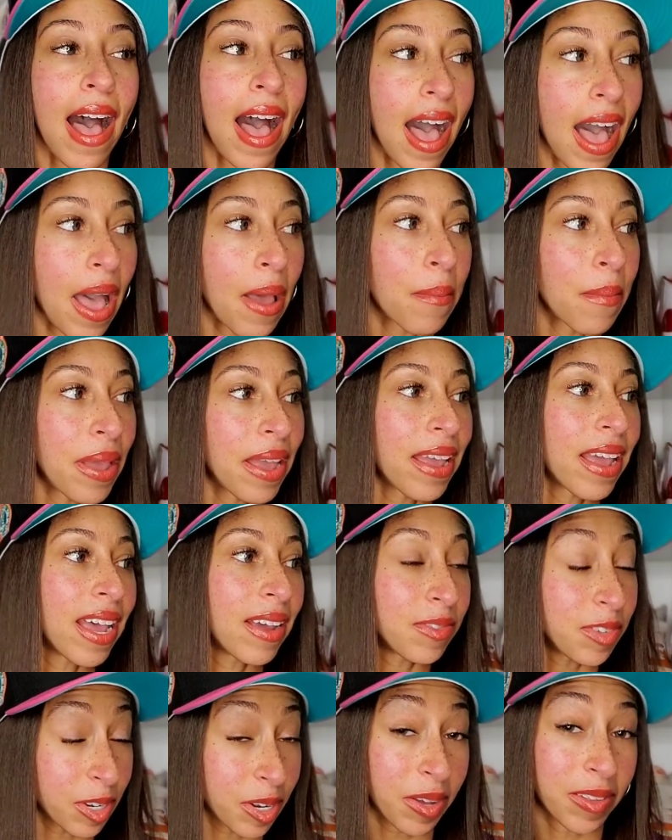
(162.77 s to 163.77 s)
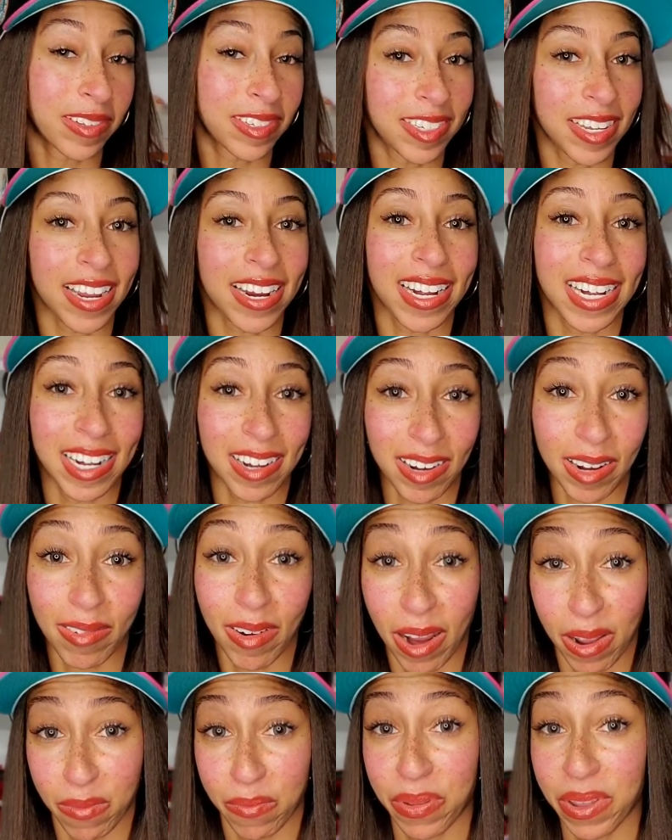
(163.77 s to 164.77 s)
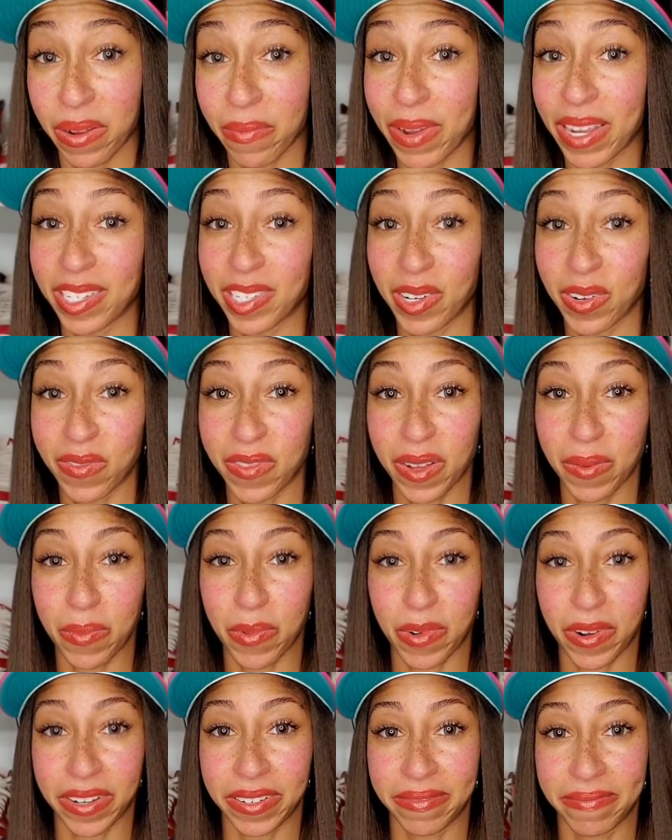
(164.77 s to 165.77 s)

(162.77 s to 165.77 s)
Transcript: I may have to go the secondary route and pick myself up one.